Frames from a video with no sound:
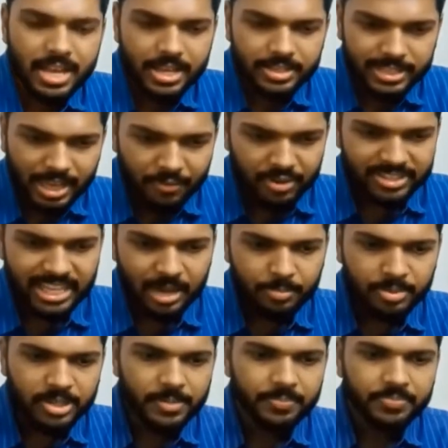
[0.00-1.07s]
Say, for
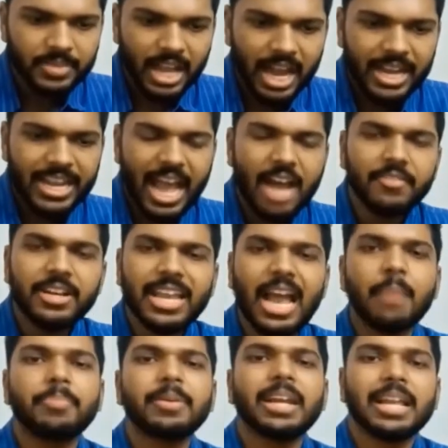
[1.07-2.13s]
example, I have a
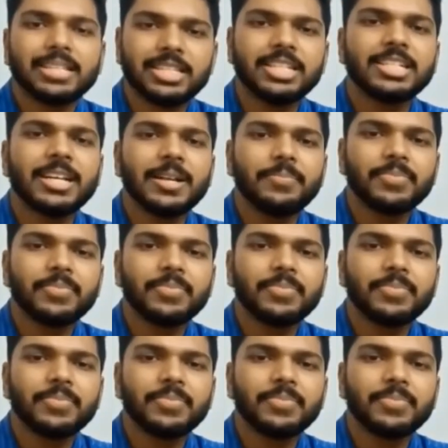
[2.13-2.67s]
capital asset